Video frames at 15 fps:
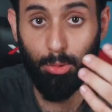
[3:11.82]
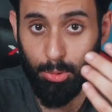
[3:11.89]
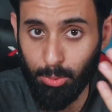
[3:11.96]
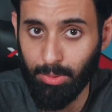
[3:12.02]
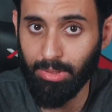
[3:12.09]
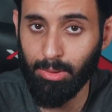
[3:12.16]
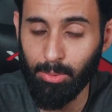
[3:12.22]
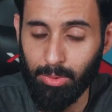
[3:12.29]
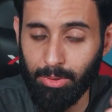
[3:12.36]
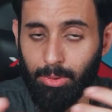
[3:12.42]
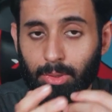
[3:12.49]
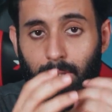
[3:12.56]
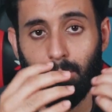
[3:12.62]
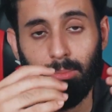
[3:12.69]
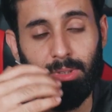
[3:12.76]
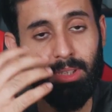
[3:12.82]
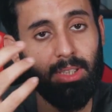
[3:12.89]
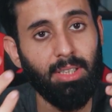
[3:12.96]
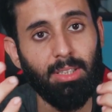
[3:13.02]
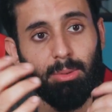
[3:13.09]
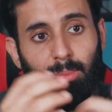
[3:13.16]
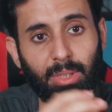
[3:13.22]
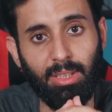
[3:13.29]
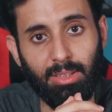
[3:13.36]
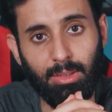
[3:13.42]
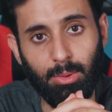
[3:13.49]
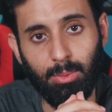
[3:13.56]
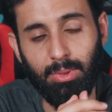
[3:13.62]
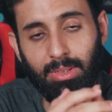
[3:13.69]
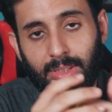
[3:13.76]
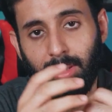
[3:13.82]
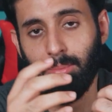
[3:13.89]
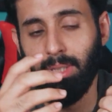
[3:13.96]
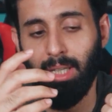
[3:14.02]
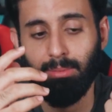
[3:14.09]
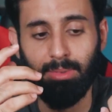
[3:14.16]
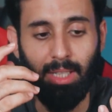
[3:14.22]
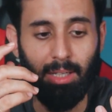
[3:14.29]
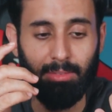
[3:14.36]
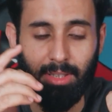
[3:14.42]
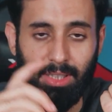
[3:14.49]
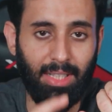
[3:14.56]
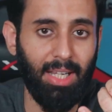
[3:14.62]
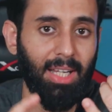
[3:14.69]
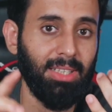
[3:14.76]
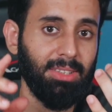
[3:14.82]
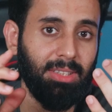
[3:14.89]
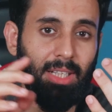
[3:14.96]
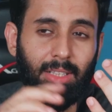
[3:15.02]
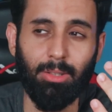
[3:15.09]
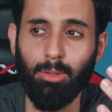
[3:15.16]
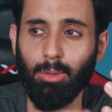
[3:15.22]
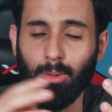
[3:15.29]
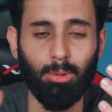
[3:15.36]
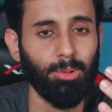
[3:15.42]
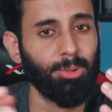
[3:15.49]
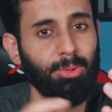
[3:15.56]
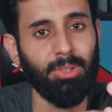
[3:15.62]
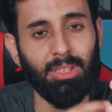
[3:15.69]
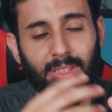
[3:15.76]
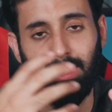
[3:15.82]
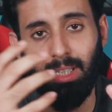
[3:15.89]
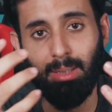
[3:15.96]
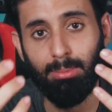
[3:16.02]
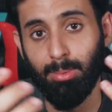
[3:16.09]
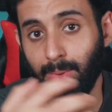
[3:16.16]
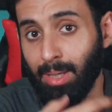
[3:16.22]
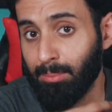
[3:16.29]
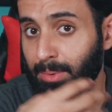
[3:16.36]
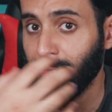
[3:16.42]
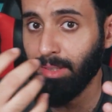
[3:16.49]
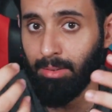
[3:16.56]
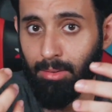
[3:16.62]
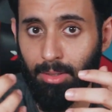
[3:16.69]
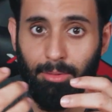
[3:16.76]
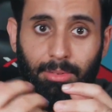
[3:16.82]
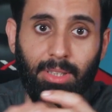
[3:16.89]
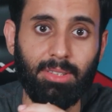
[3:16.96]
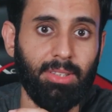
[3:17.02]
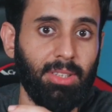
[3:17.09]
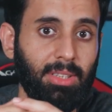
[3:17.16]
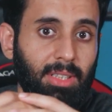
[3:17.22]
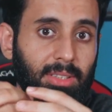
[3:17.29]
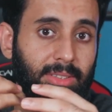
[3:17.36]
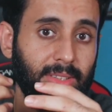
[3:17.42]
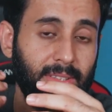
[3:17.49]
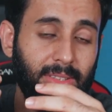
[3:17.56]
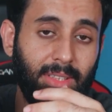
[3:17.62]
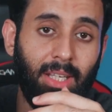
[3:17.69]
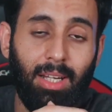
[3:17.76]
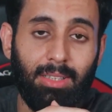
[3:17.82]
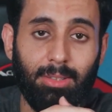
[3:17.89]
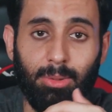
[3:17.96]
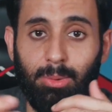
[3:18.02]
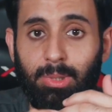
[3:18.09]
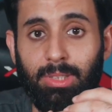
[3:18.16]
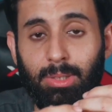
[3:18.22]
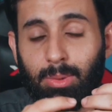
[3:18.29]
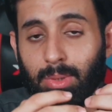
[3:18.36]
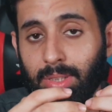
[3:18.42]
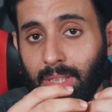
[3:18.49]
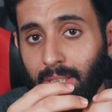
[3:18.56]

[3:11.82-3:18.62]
to students who enroll obviously is because students sometimes have a clash and you know close to the exams where I'm taking a lot of extra classes and students who are